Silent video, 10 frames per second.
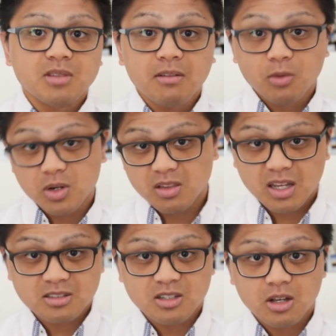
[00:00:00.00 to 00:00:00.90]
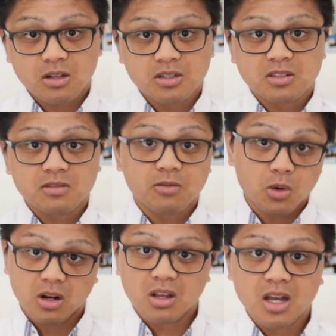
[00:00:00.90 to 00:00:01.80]
up $40,000
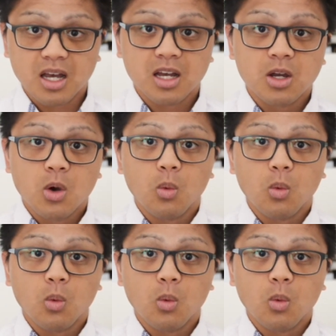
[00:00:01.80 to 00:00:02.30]
for a car,